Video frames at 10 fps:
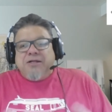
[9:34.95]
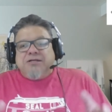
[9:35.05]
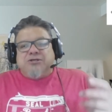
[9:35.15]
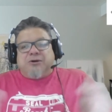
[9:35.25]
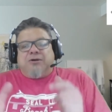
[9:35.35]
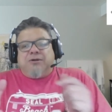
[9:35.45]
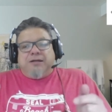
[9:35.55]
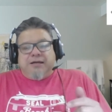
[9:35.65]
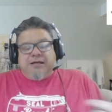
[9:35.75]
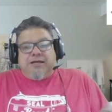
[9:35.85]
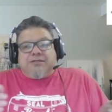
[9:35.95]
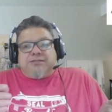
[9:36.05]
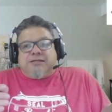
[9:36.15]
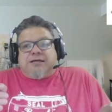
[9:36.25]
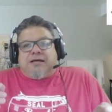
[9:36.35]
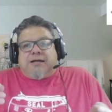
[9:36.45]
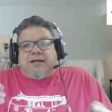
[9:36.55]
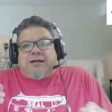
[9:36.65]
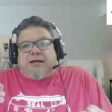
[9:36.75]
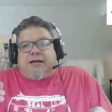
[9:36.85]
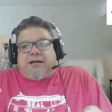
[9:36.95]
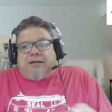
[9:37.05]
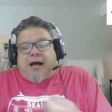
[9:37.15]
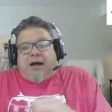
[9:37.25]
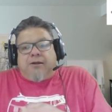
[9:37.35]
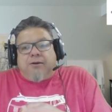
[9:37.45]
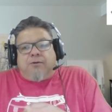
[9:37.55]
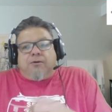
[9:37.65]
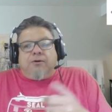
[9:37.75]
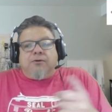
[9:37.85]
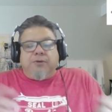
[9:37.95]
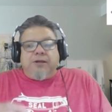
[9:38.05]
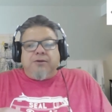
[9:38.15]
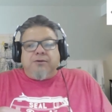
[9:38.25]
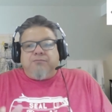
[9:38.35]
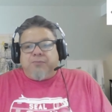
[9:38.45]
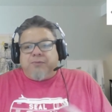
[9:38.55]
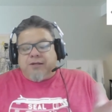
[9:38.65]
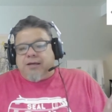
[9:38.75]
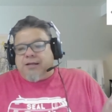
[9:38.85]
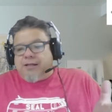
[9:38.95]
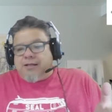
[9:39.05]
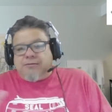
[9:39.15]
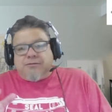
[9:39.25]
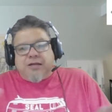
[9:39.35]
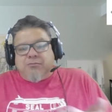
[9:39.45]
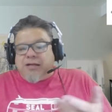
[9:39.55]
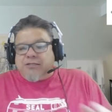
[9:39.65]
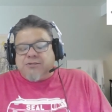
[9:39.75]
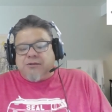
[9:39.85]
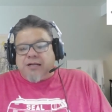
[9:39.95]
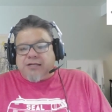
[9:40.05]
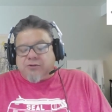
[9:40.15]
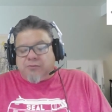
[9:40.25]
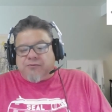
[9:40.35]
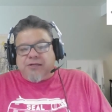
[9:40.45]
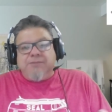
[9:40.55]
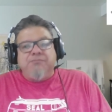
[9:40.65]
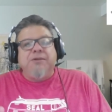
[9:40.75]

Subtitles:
So it's audio or video in 10 minutes or less, hopefully.